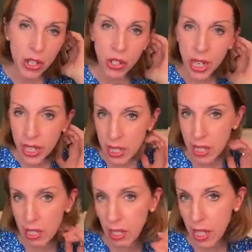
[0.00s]
or
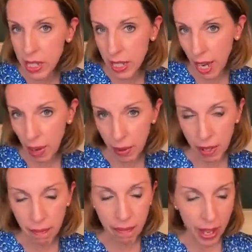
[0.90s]
exercise and how
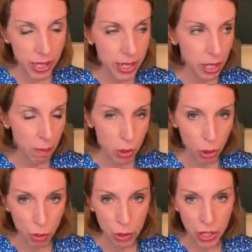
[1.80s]
it affects the
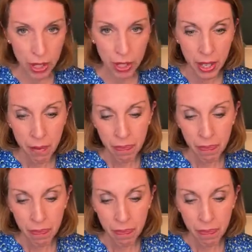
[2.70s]
absorption.